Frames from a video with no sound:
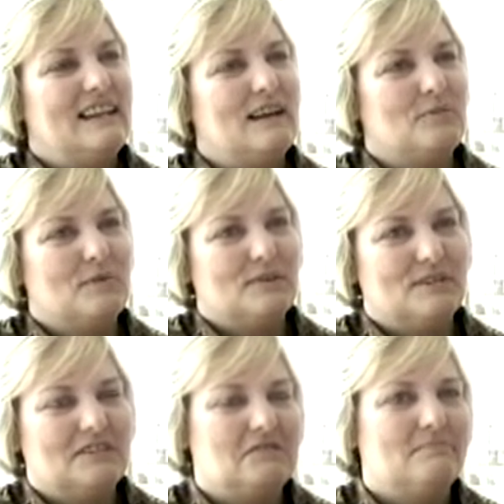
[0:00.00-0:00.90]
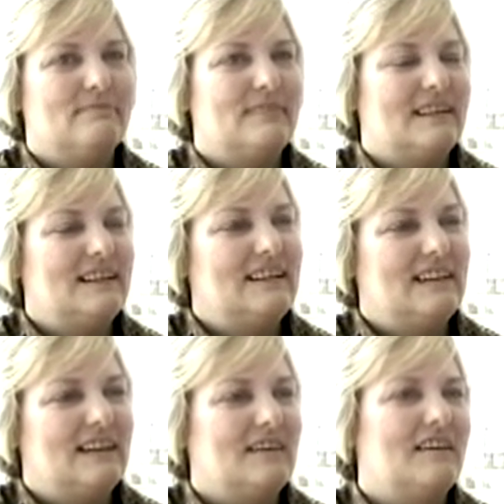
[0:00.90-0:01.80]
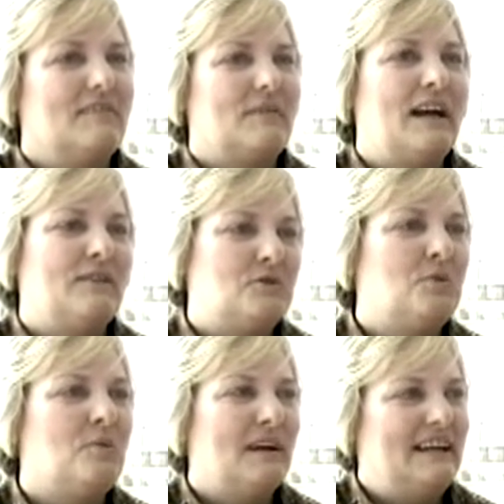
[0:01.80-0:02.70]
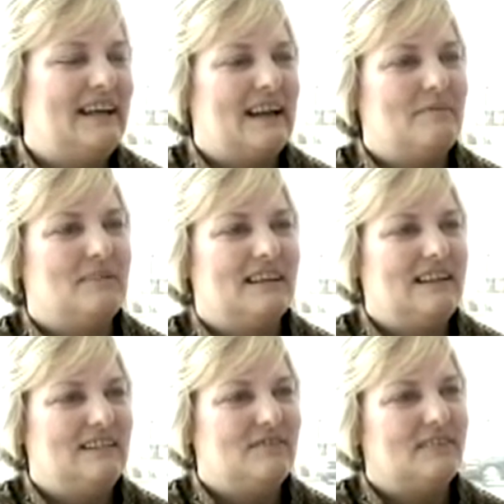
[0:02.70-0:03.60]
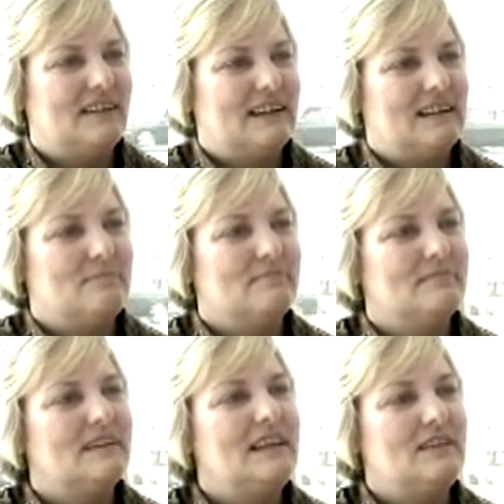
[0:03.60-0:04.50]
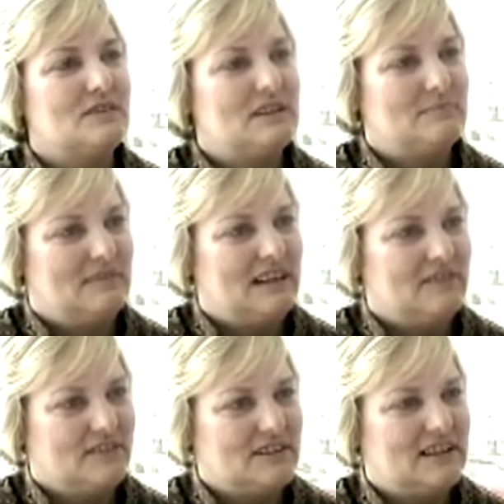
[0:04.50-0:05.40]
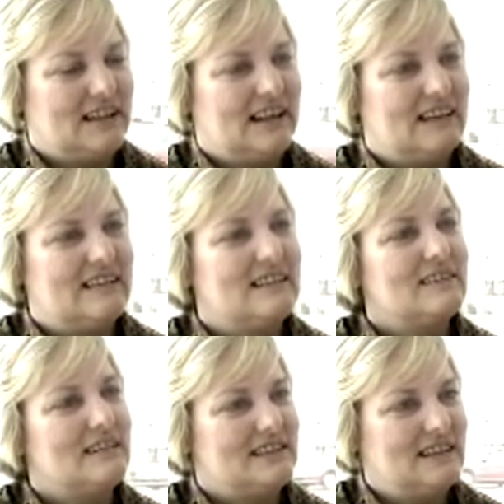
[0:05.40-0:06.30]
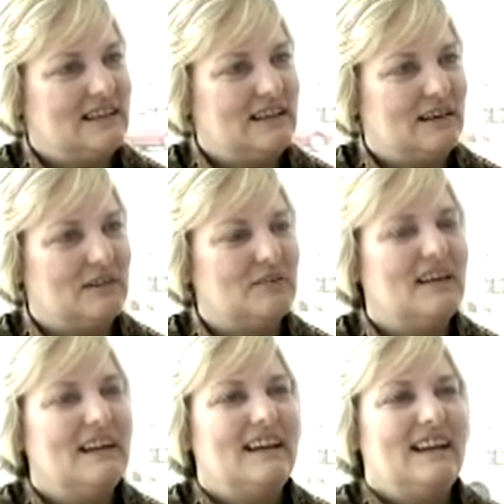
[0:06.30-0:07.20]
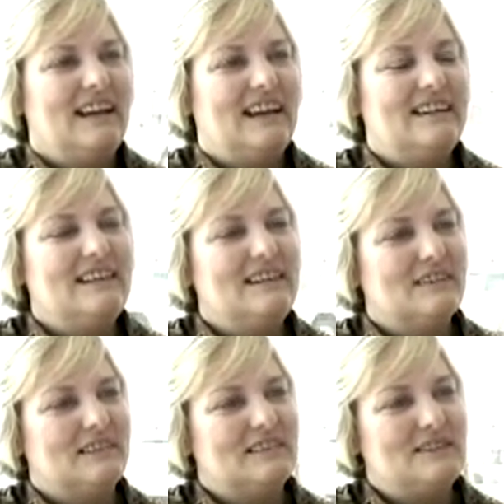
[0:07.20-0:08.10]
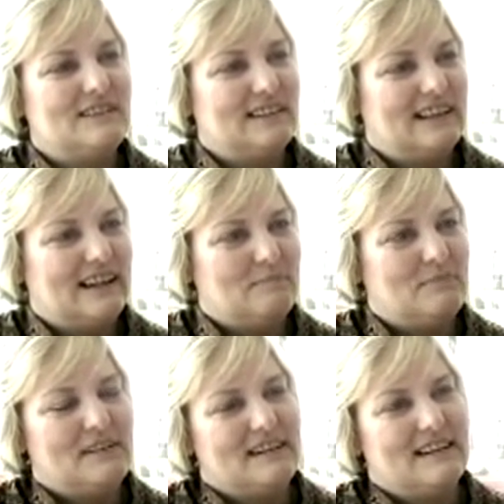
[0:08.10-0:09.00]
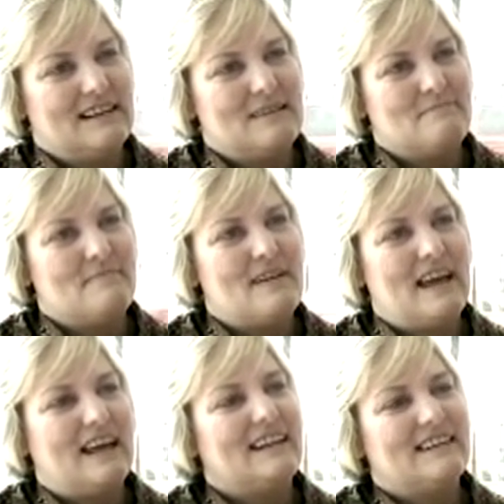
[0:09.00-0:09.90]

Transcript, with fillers: There were around 20, I believe, um, leadership givers at SIGECO, and Neil stood up um, at